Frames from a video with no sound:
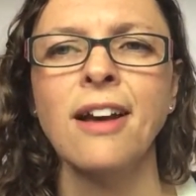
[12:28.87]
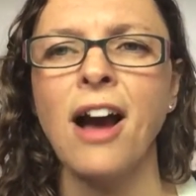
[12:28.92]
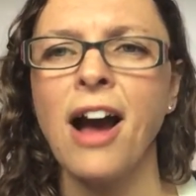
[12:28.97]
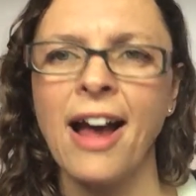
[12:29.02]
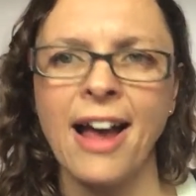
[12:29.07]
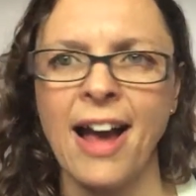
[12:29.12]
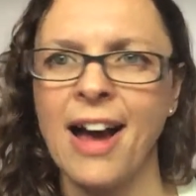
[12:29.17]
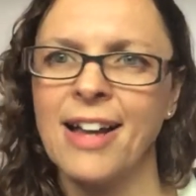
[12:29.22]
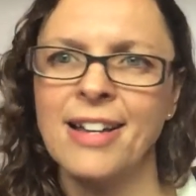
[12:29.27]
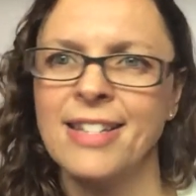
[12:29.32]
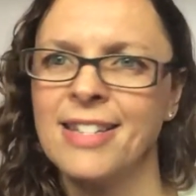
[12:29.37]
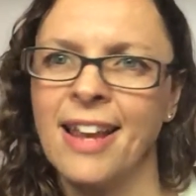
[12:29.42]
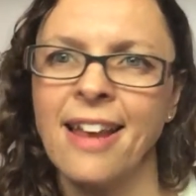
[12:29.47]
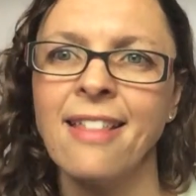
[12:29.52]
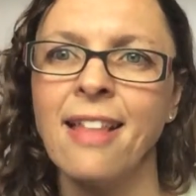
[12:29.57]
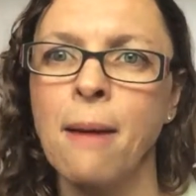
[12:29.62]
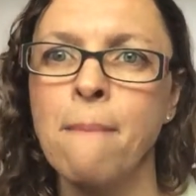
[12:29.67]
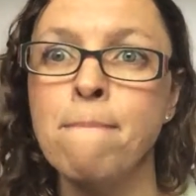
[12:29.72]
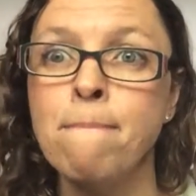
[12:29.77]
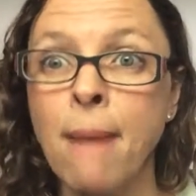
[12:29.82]
I can't say
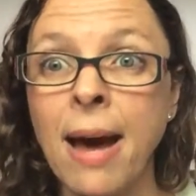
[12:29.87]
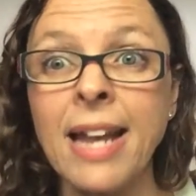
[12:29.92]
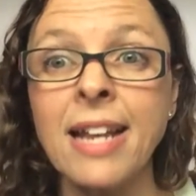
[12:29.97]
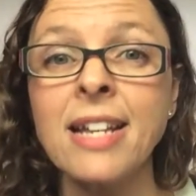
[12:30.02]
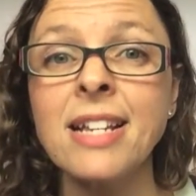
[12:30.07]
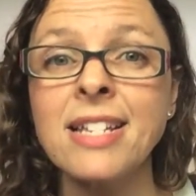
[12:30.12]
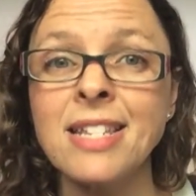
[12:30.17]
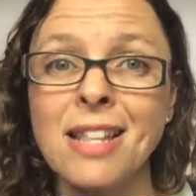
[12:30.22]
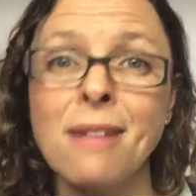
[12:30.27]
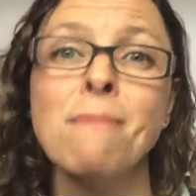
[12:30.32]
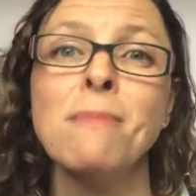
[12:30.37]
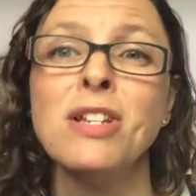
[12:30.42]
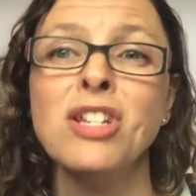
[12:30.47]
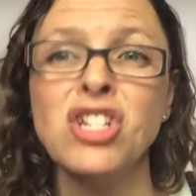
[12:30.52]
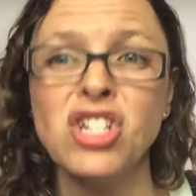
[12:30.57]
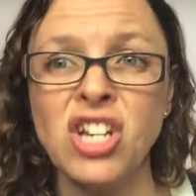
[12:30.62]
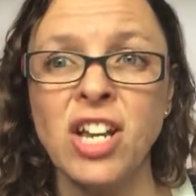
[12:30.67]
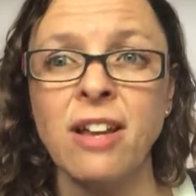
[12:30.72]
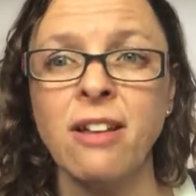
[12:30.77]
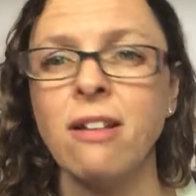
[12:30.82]
that. Maddox the
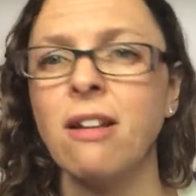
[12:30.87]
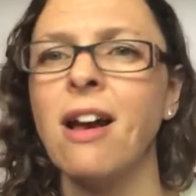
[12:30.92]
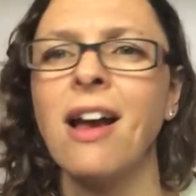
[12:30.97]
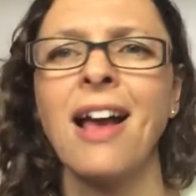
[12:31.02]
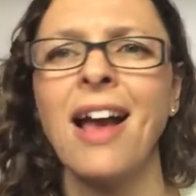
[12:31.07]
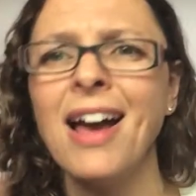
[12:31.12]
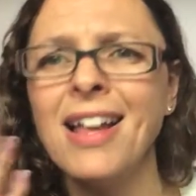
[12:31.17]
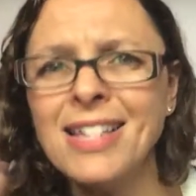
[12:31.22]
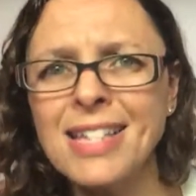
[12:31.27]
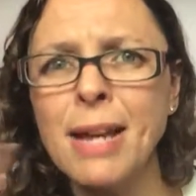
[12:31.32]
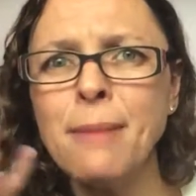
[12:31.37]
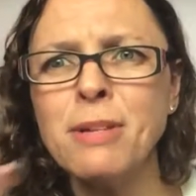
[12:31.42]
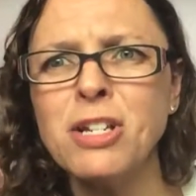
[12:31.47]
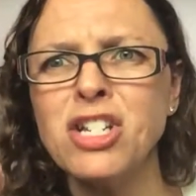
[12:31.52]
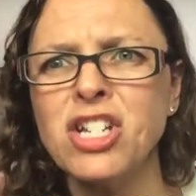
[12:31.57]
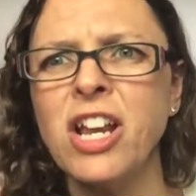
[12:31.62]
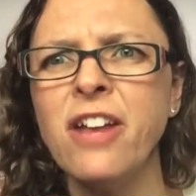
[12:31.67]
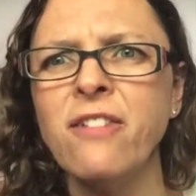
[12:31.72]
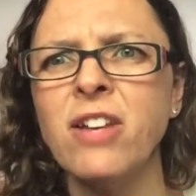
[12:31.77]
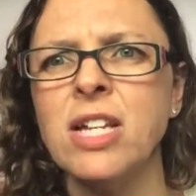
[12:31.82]
I can't say
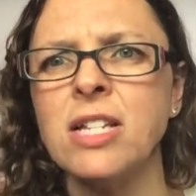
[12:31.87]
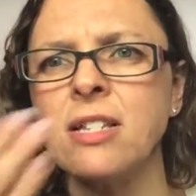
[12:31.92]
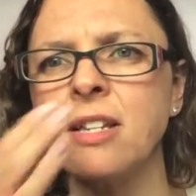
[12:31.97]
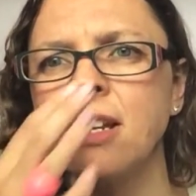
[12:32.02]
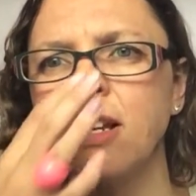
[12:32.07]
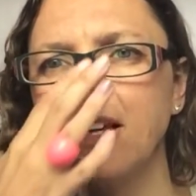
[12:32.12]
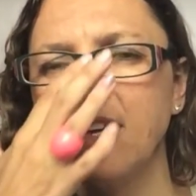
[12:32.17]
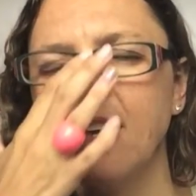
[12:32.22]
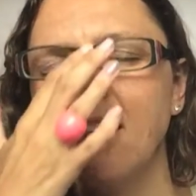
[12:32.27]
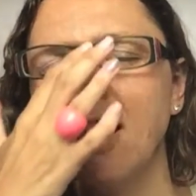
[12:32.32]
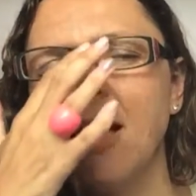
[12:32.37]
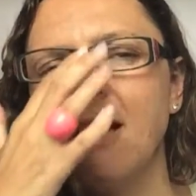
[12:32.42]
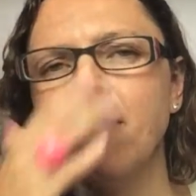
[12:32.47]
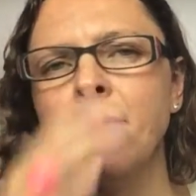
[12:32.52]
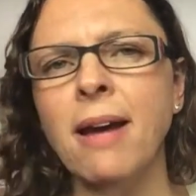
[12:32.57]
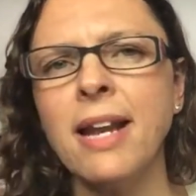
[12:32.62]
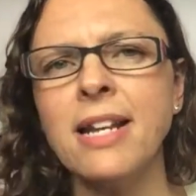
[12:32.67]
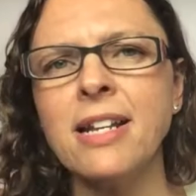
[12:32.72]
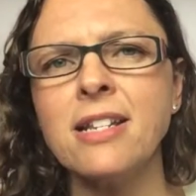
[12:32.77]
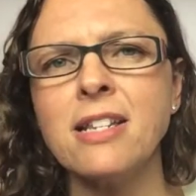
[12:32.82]
mischievous.
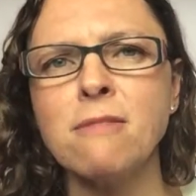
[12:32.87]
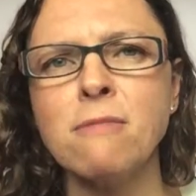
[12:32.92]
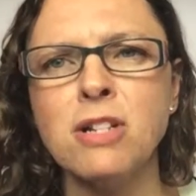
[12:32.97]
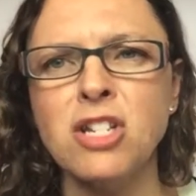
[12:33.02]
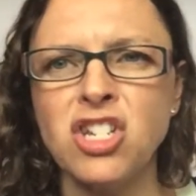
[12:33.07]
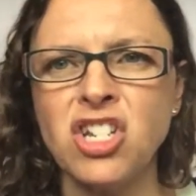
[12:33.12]
Maddox the